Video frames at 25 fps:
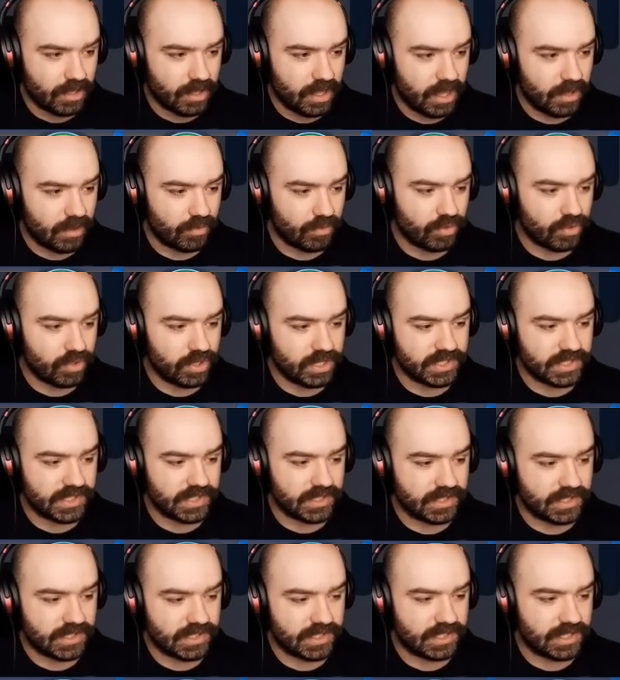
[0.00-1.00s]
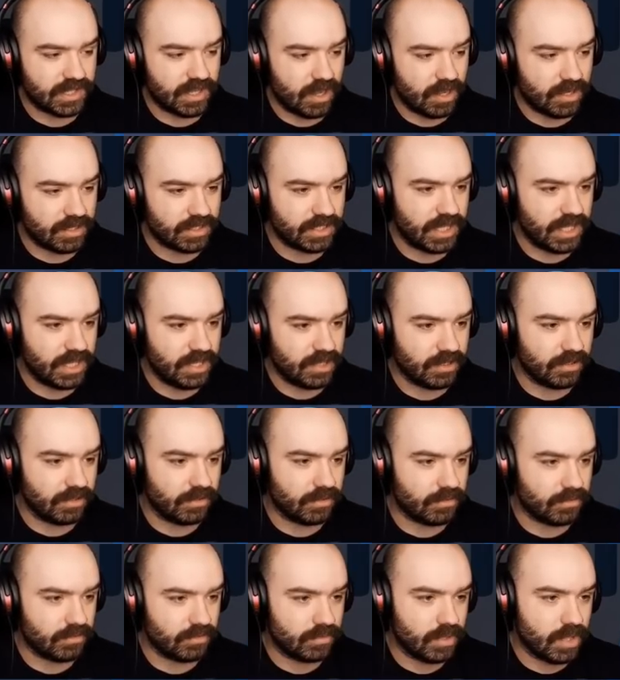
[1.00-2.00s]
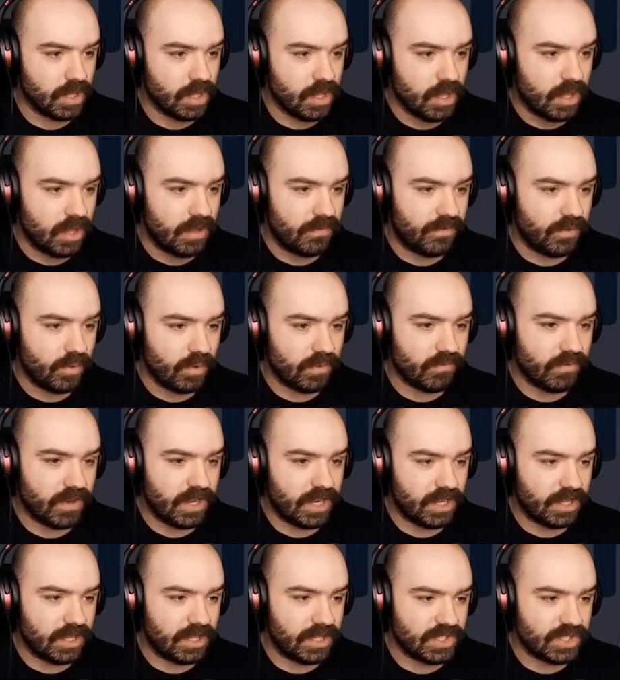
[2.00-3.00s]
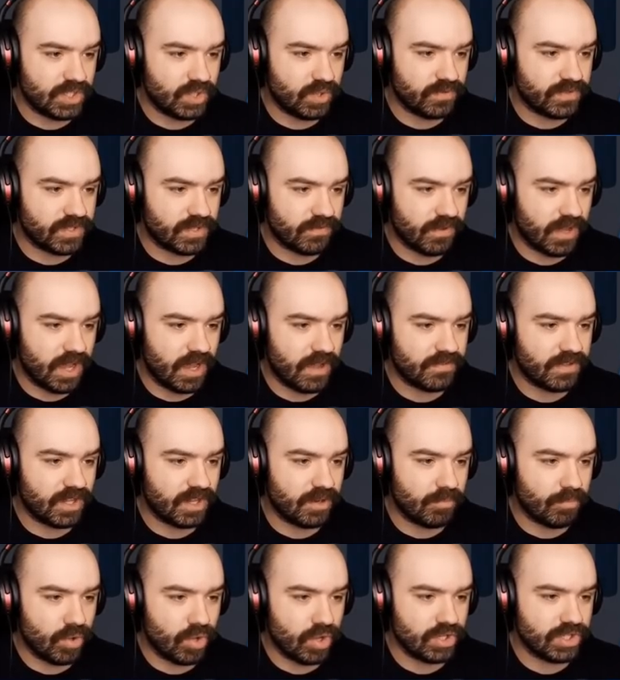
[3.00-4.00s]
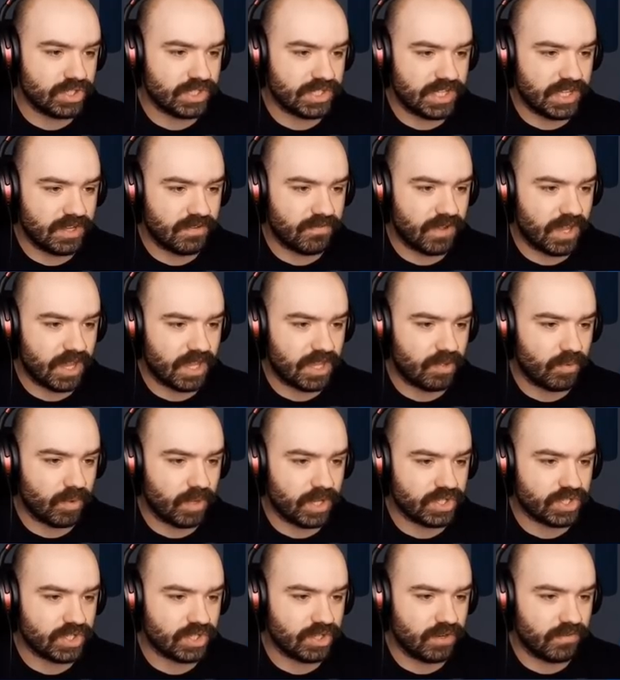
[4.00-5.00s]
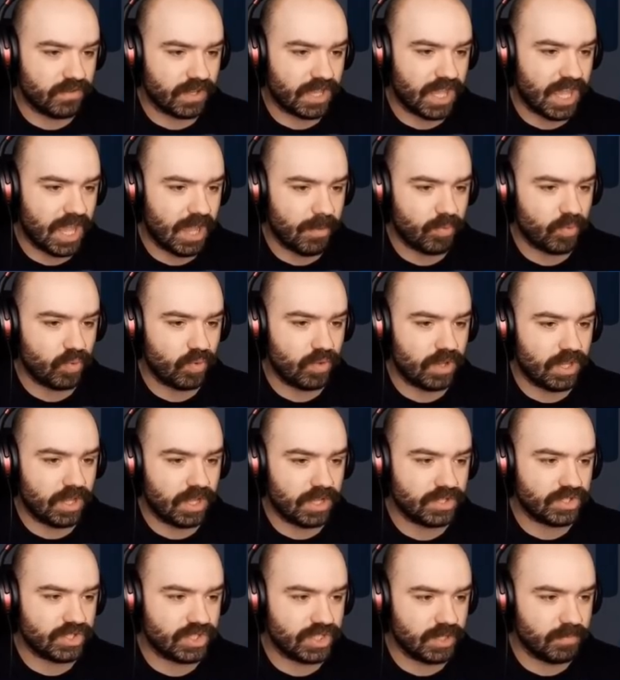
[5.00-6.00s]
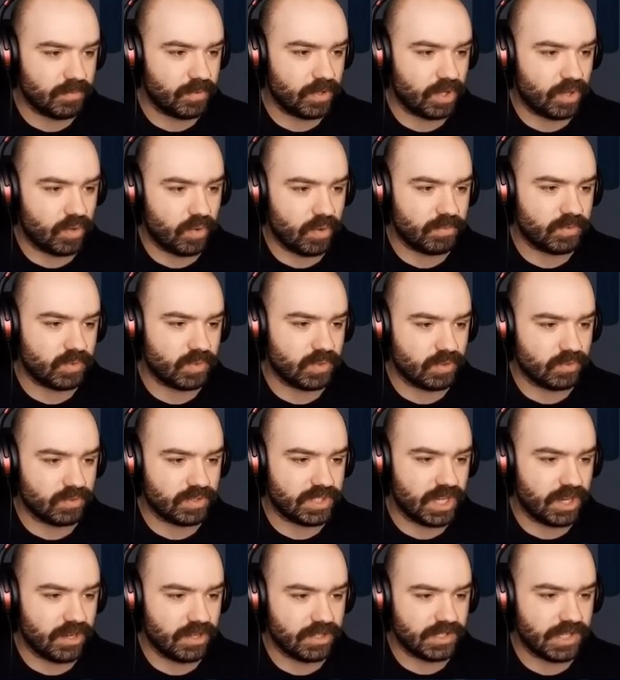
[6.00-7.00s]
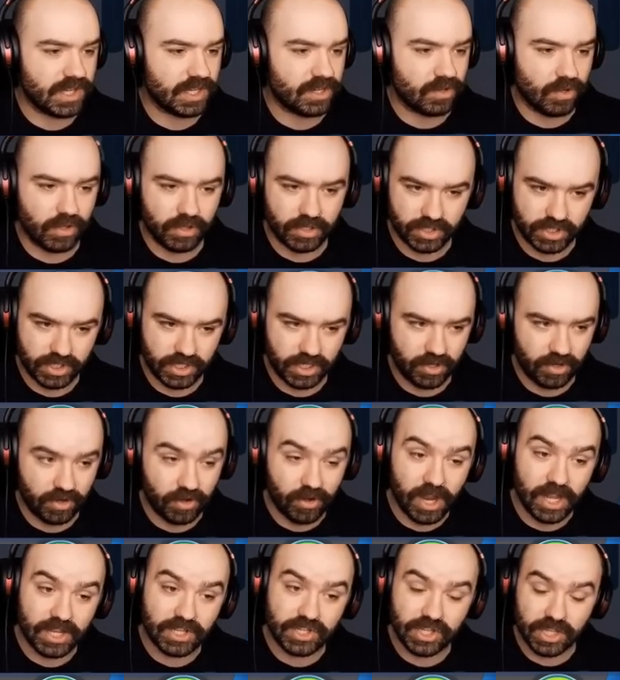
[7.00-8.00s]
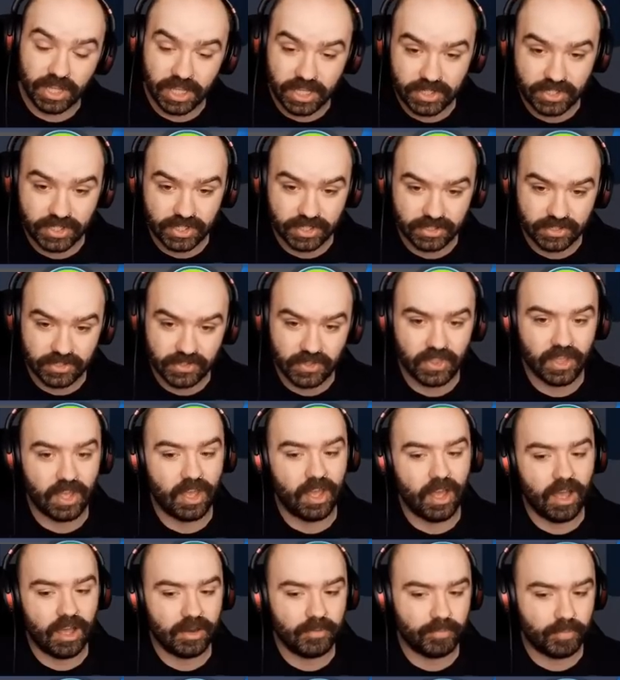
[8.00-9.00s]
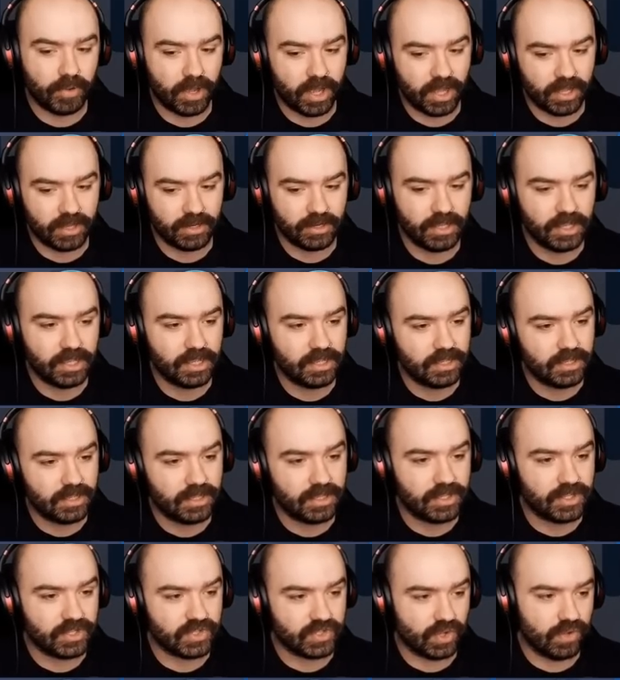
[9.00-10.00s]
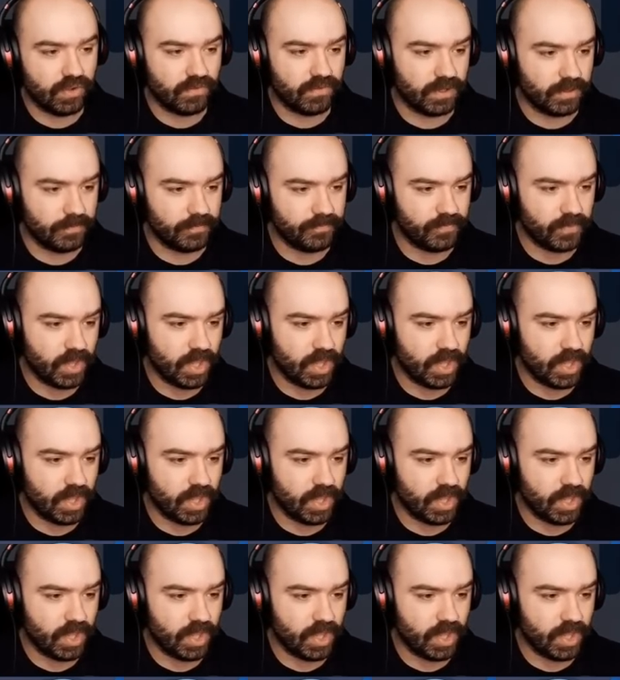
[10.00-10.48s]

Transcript: How good is Start Here? If you are reading this, you have survived an emergency evacuation of a capital class ship equipped with Alterra technology. Congratulations, the hard part is over.